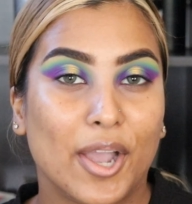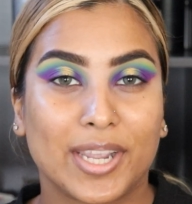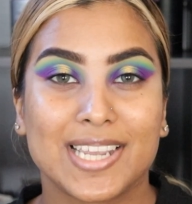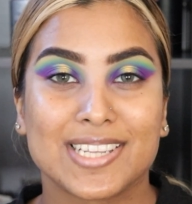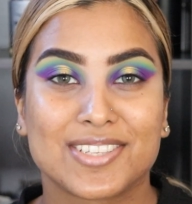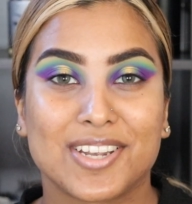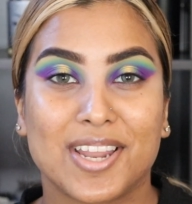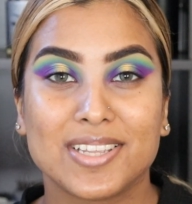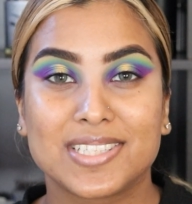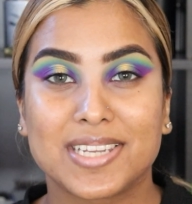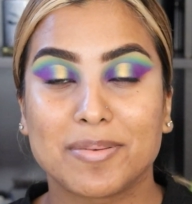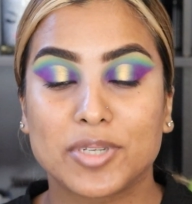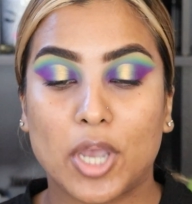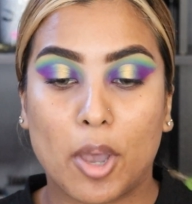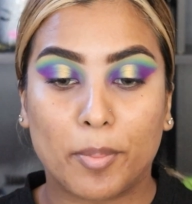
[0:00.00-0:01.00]
Okay, so now it's
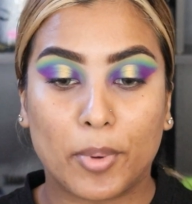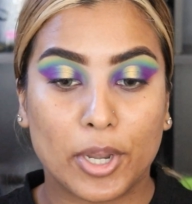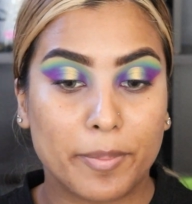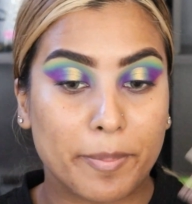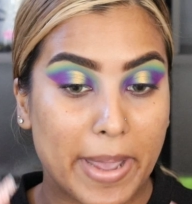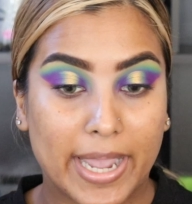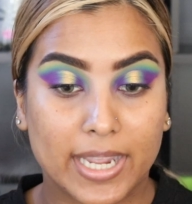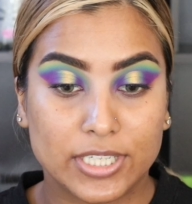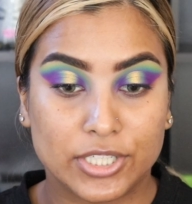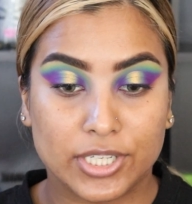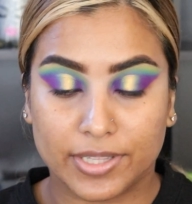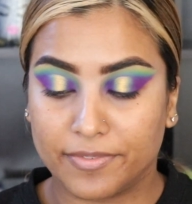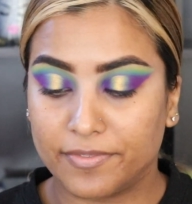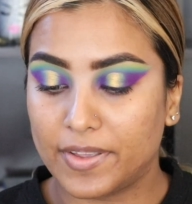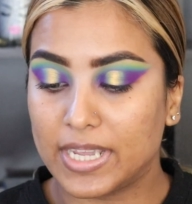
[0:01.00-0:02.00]
time to hop on back
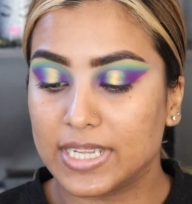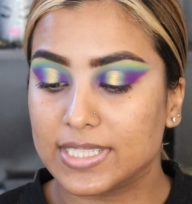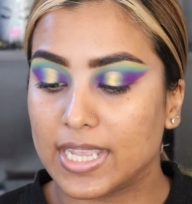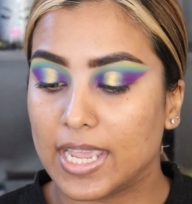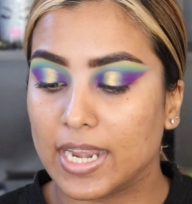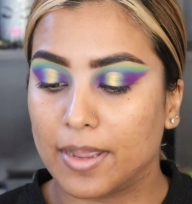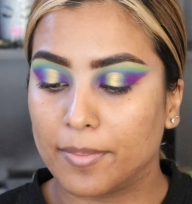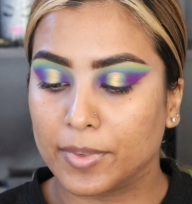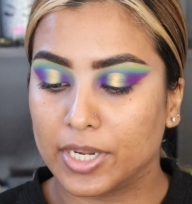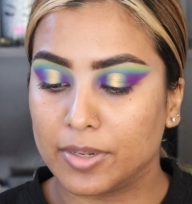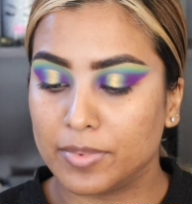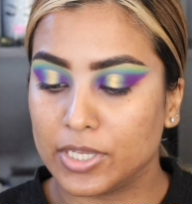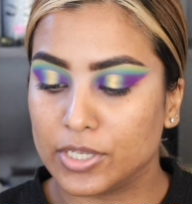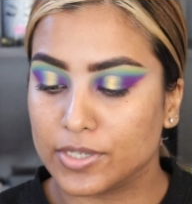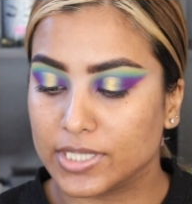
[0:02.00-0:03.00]
to the face, and I'm going
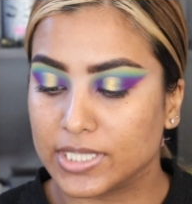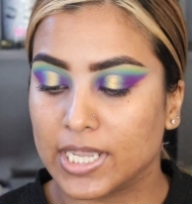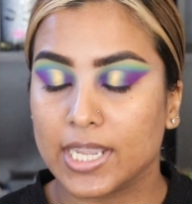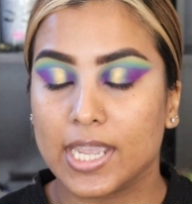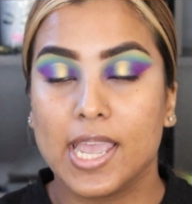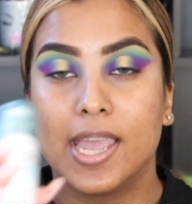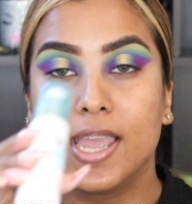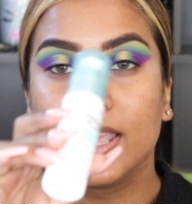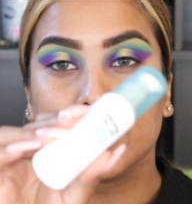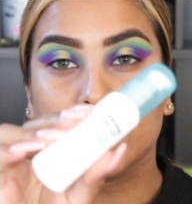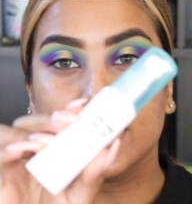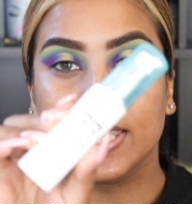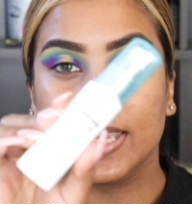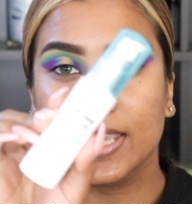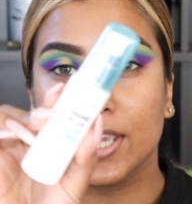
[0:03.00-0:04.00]
to be using
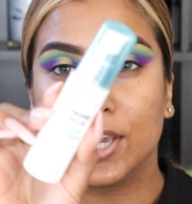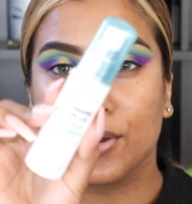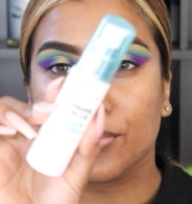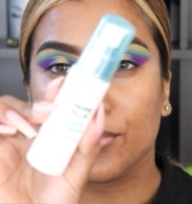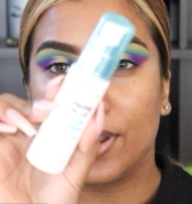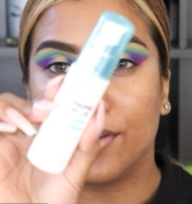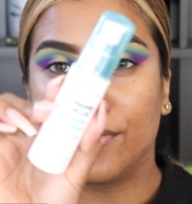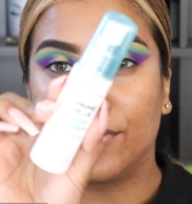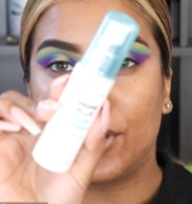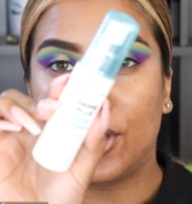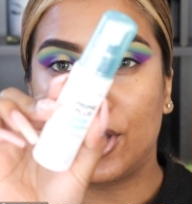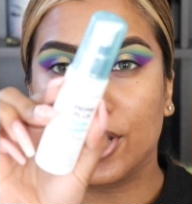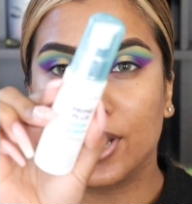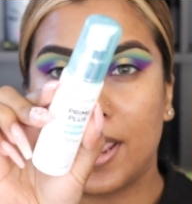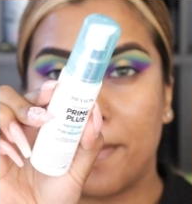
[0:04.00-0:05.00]
the
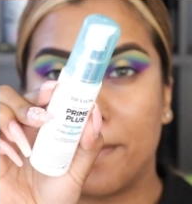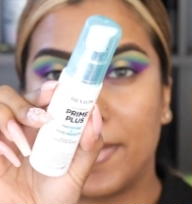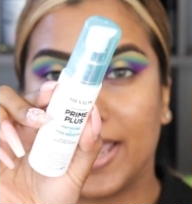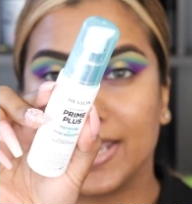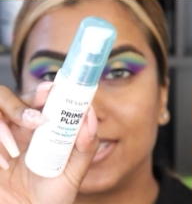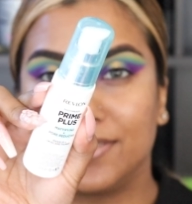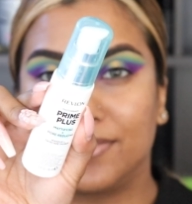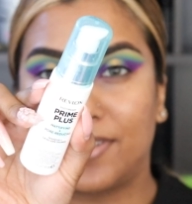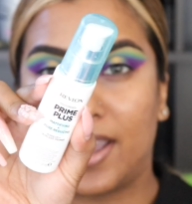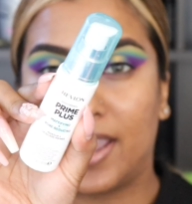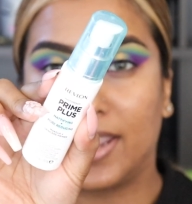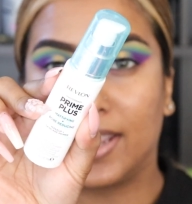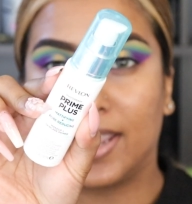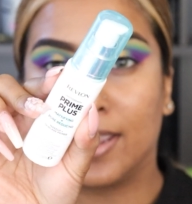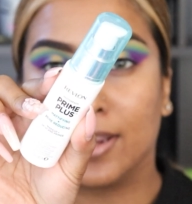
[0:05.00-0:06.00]
Revlon
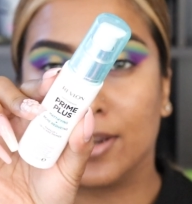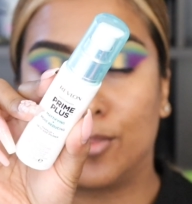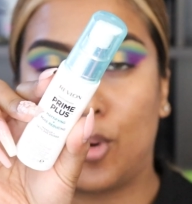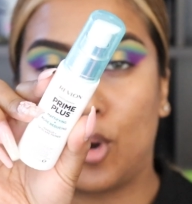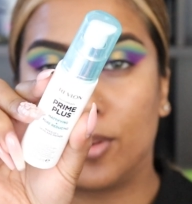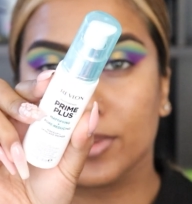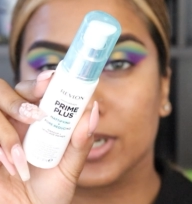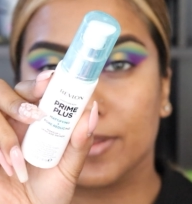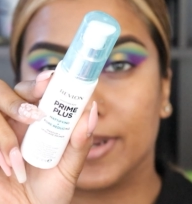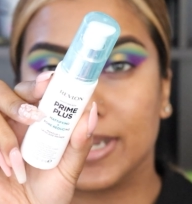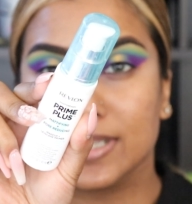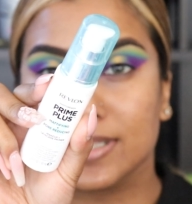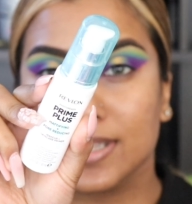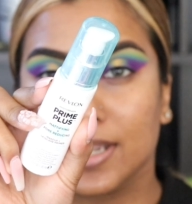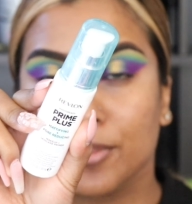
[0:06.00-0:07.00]
Mattifying and Pore
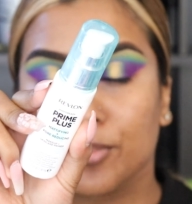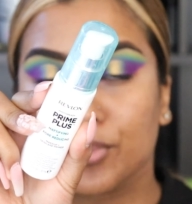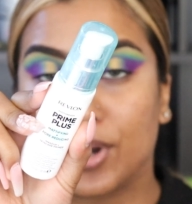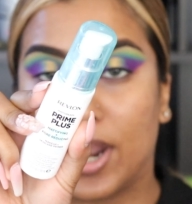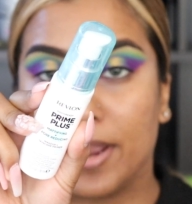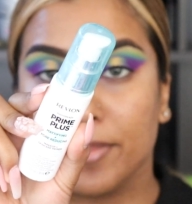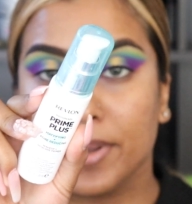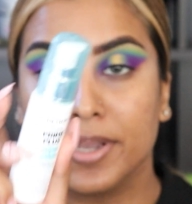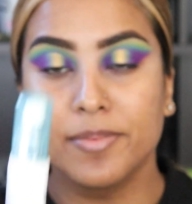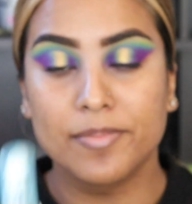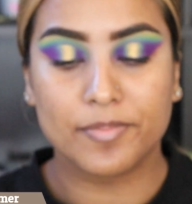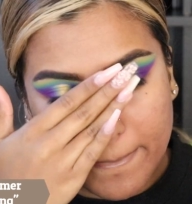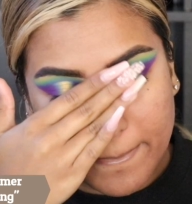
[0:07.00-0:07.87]
Minimizing Primer.